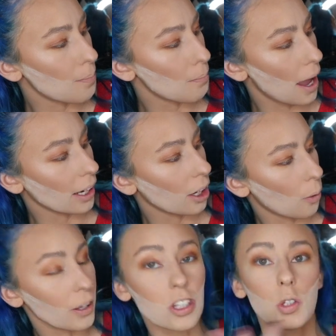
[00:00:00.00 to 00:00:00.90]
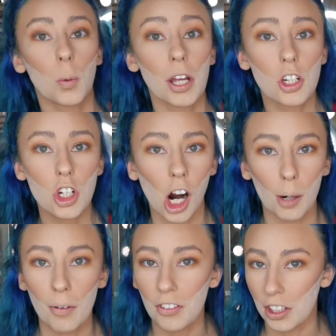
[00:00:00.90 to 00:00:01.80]
Mango and Suede
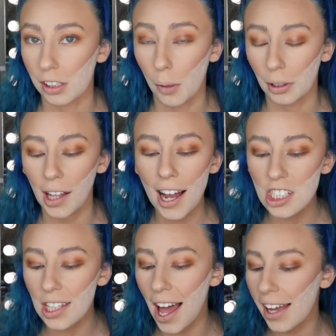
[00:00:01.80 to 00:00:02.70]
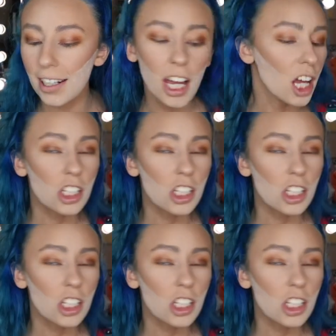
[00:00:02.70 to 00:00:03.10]
Charm for the lower lash line.